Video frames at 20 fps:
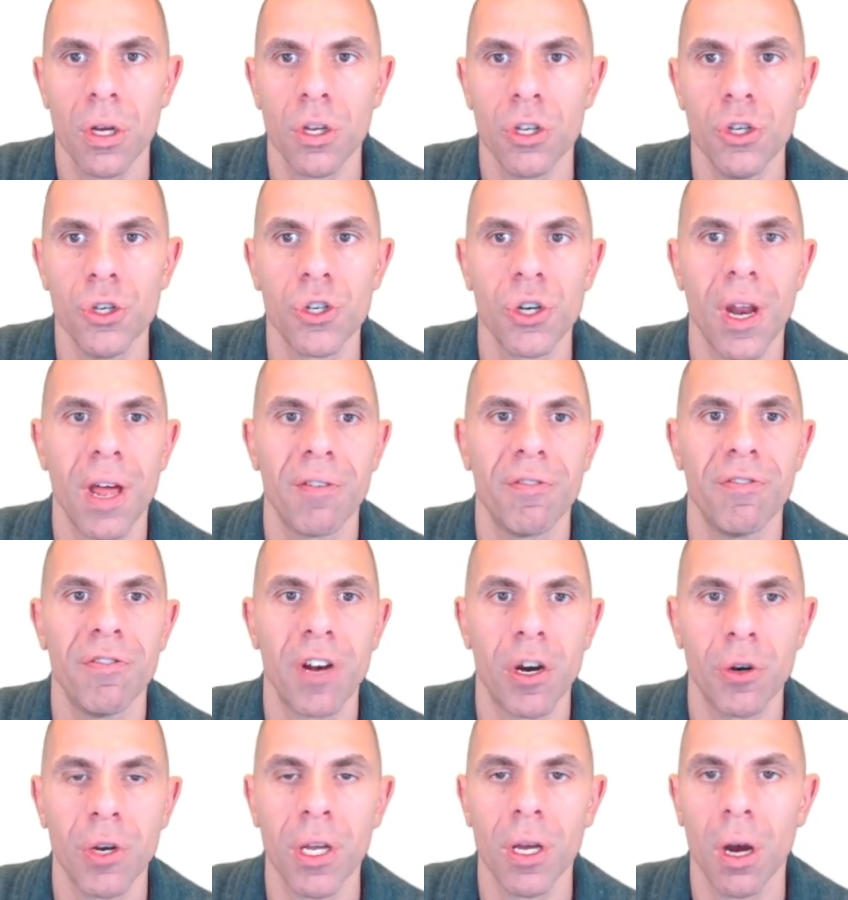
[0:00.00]
you should have
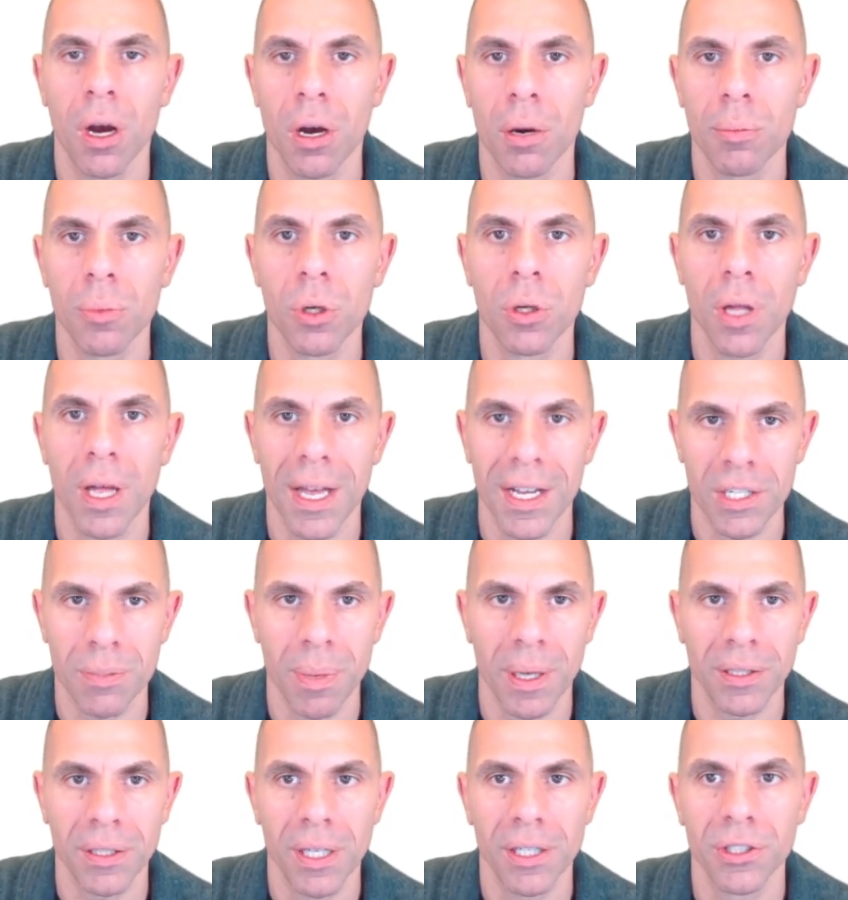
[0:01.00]
very humble
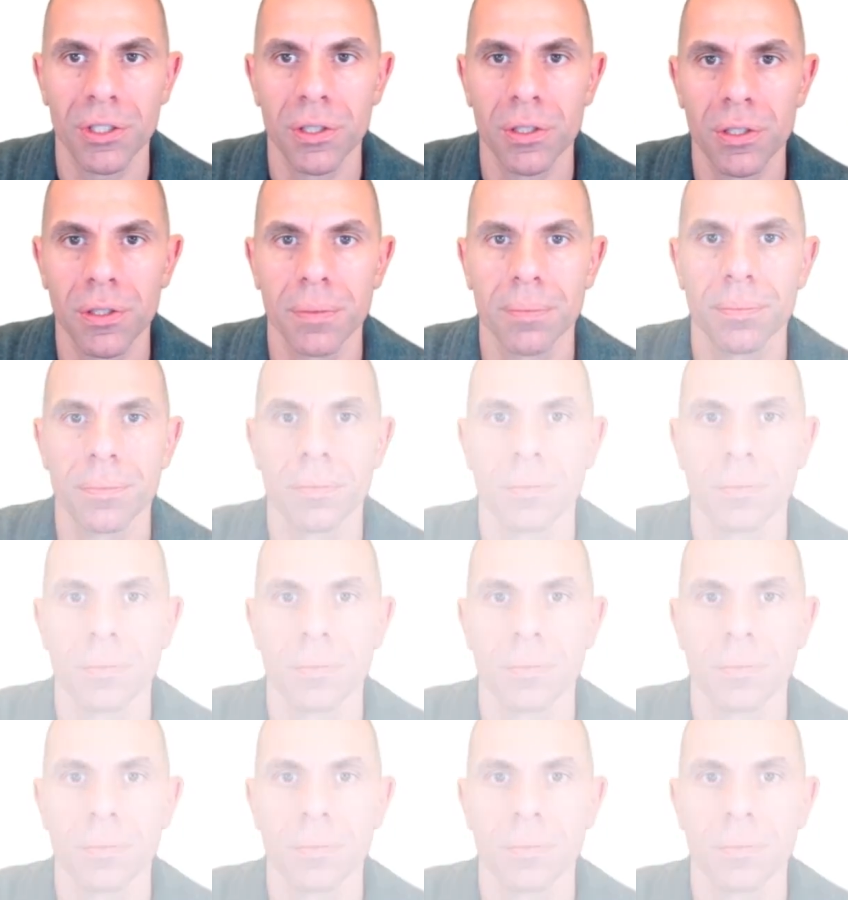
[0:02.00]
expectations.